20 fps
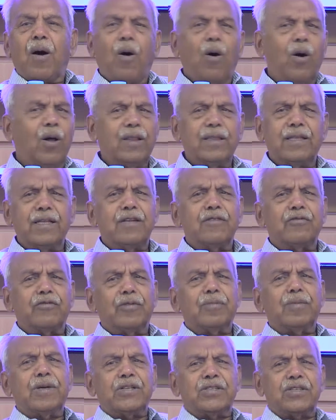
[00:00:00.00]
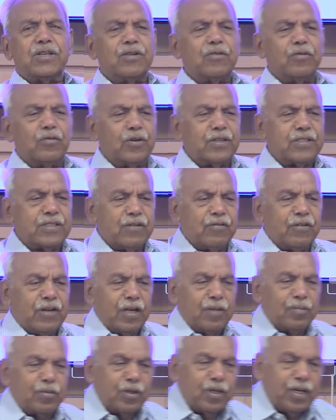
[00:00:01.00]
All the information was
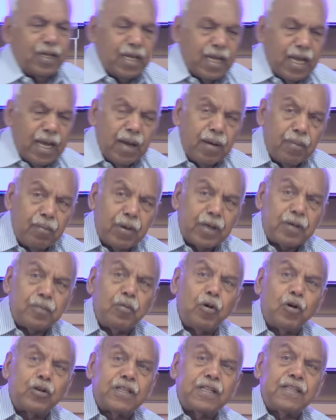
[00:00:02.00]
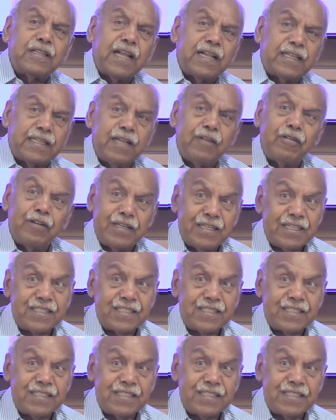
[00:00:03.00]
available, but more than that, they were